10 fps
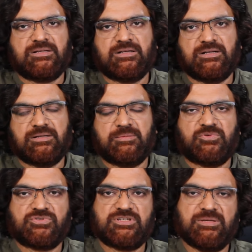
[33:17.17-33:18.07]

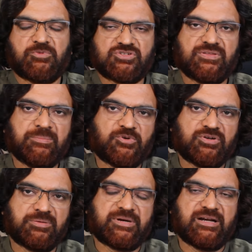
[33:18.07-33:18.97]
Most of the
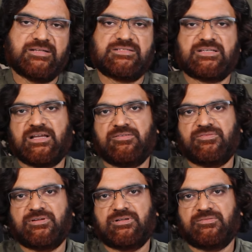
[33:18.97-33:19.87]
imported brands have